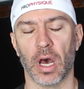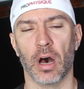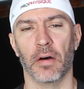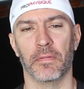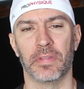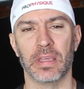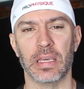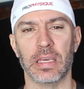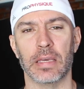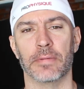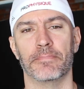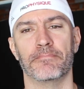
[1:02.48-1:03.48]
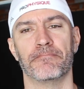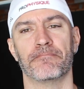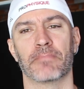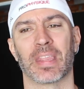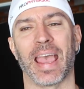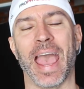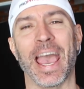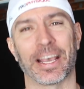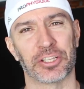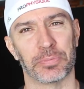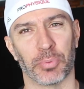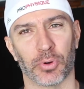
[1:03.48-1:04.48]
of the
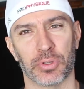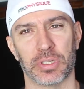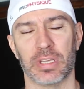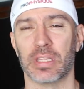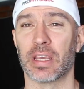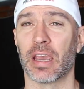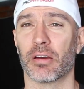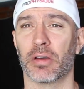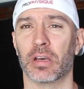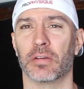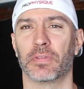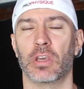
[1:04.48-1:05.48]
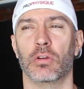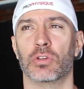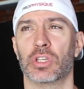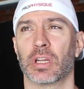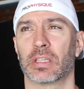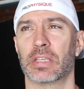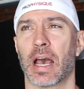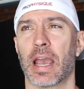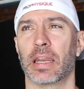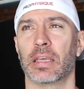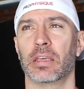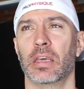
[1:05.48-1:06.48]
experts in the area of ketogenic
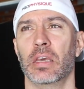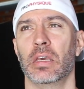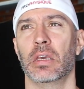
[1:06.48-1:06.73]
dieting.